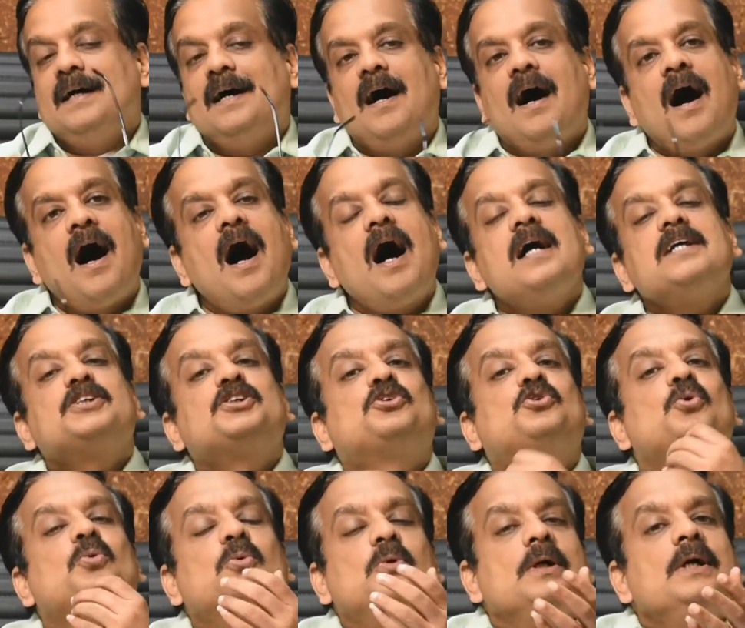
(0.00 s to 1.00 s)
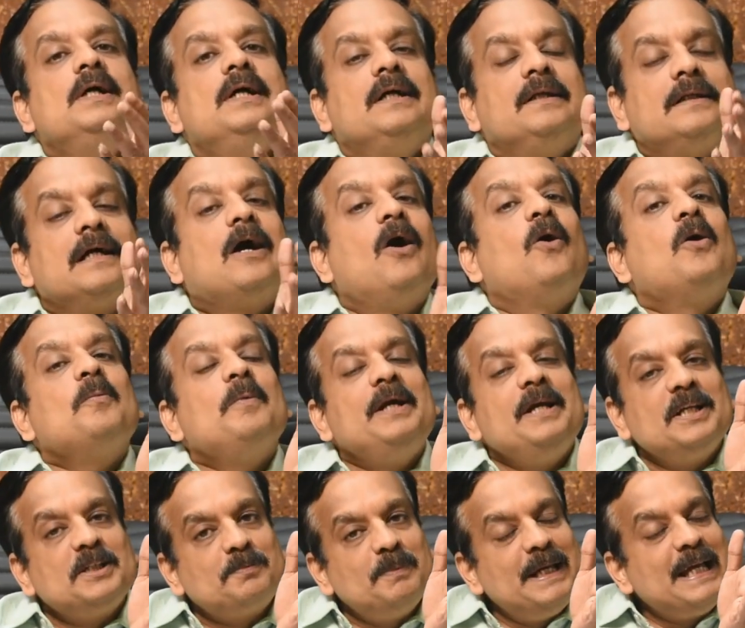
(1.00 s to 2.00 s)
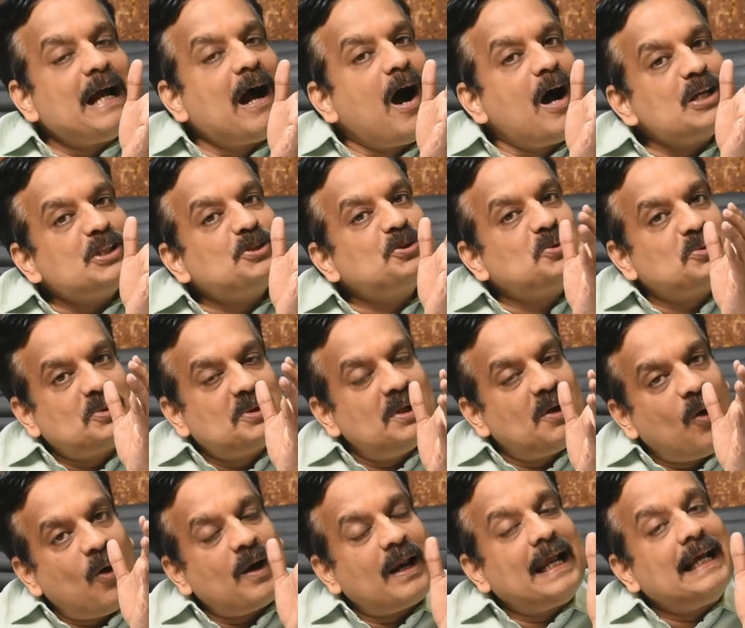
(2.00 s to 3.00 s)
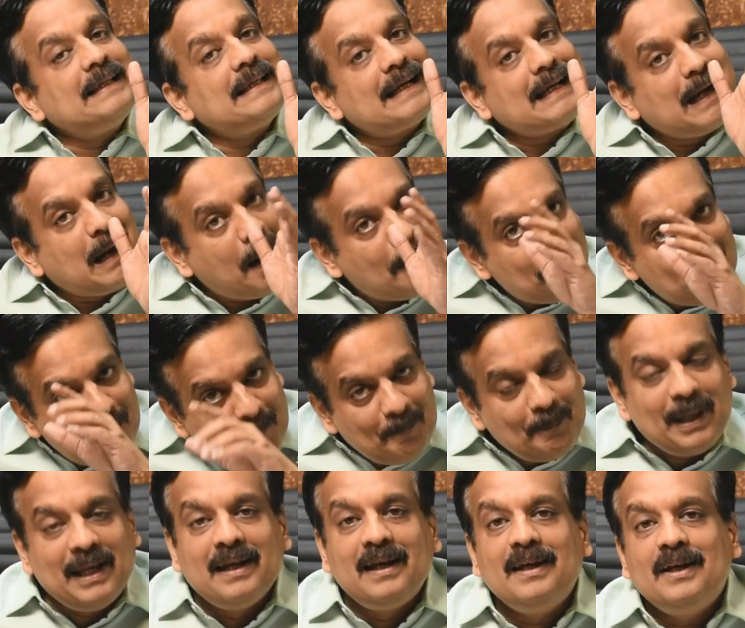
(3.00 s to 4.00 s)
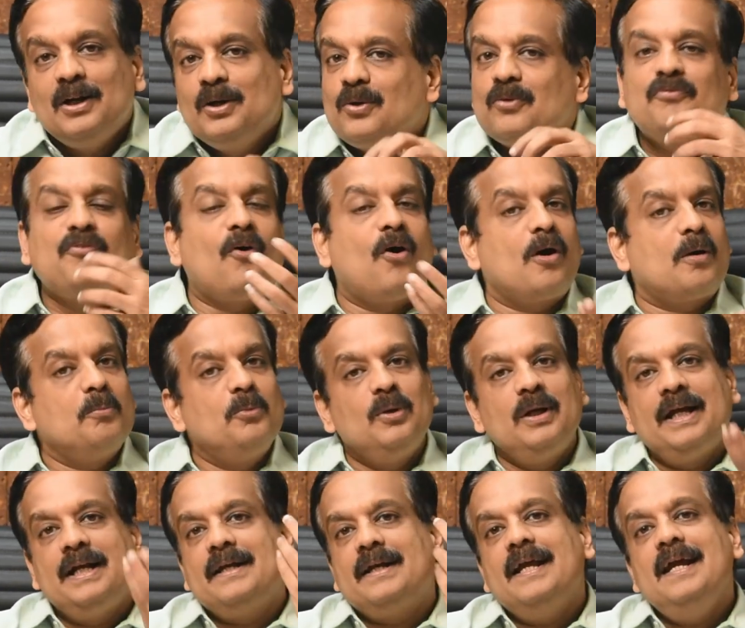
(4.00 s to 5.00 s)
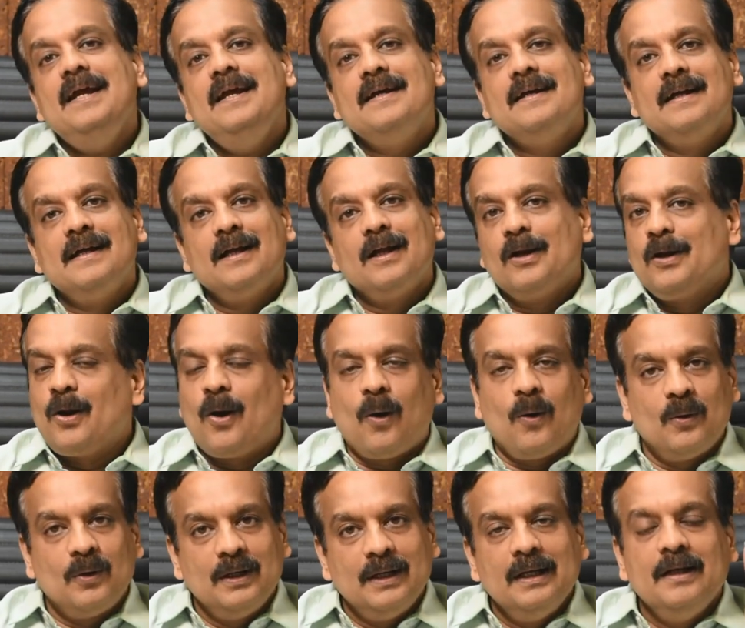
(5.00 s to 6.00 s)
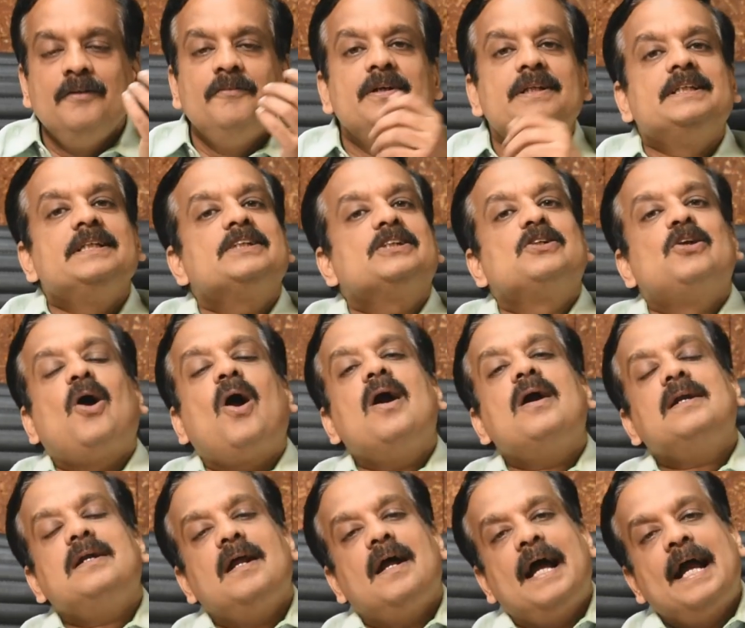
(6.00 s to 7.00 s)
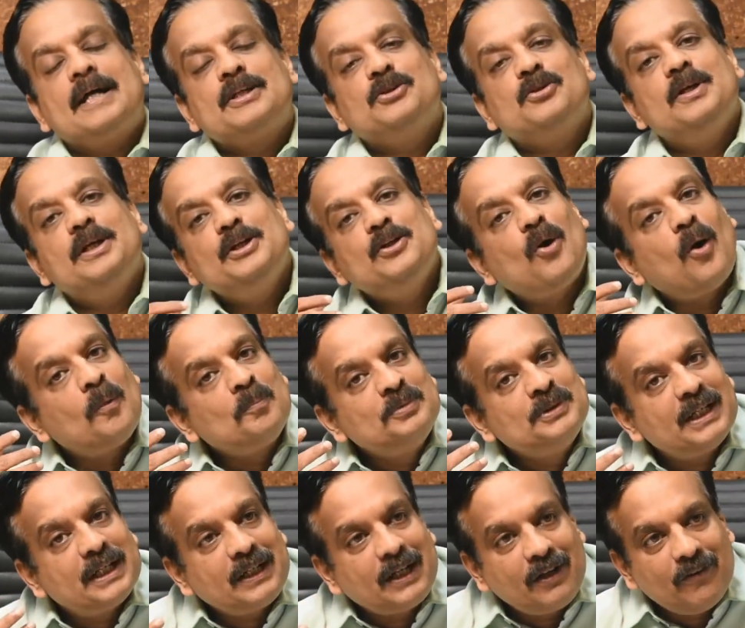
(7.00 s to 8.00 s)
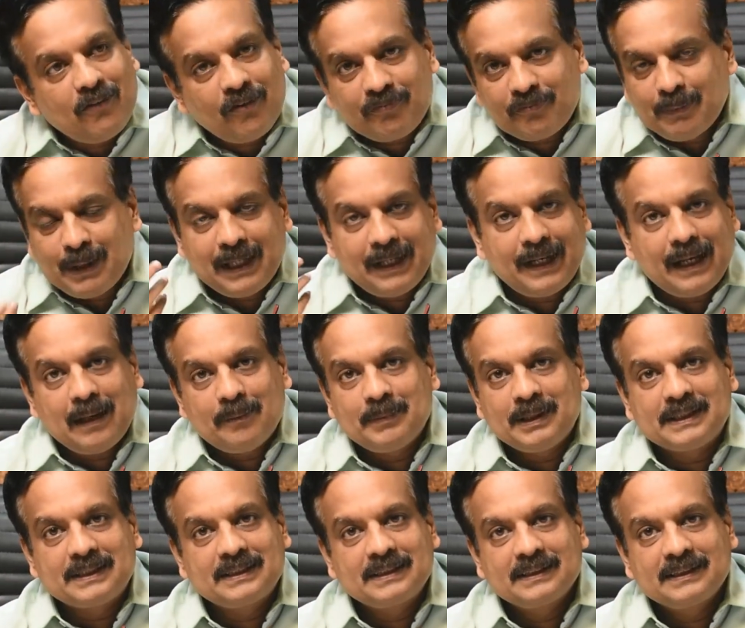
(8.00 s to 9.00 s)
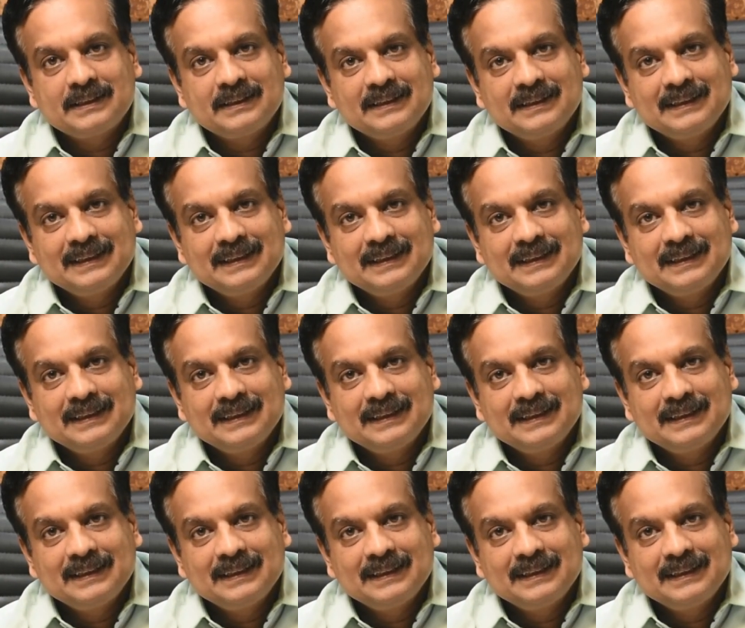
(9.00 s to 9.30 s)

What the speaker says: asked to, the government is being asked or rather compelled to formulate a law, which is not actually the objective of mandamus.